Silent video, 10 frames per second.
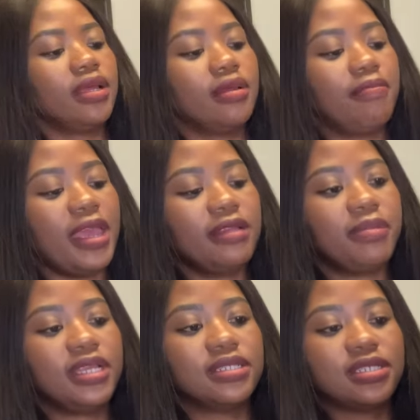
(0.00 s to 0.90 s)
baked
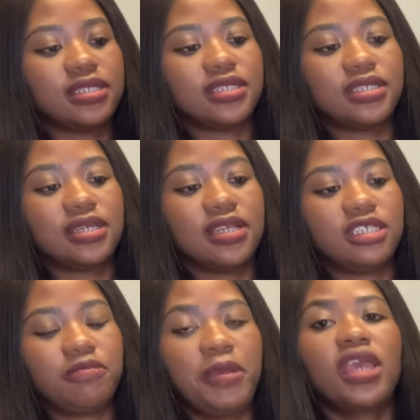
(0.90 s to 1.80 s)
beans.
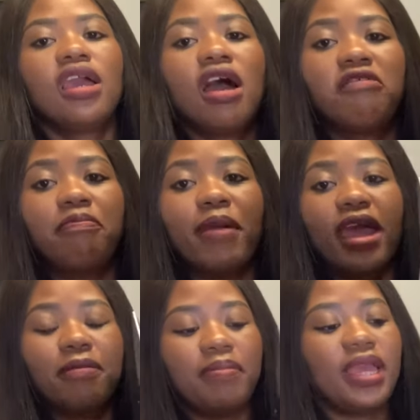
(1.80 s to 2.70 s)
Speaking of
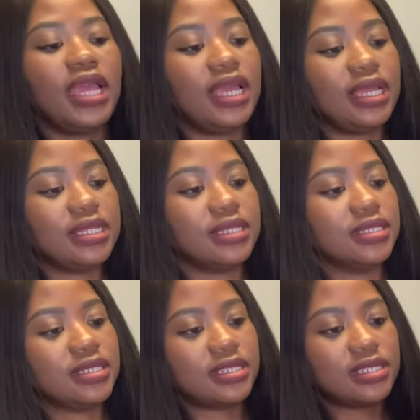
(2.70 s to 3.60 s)
baked
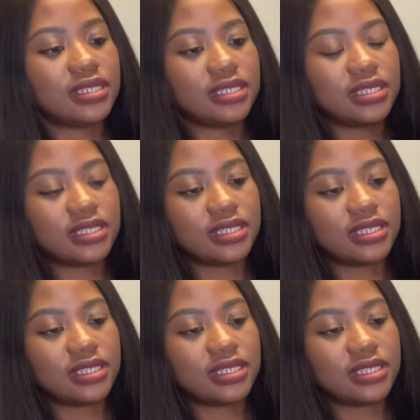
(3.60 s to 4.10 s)
beans,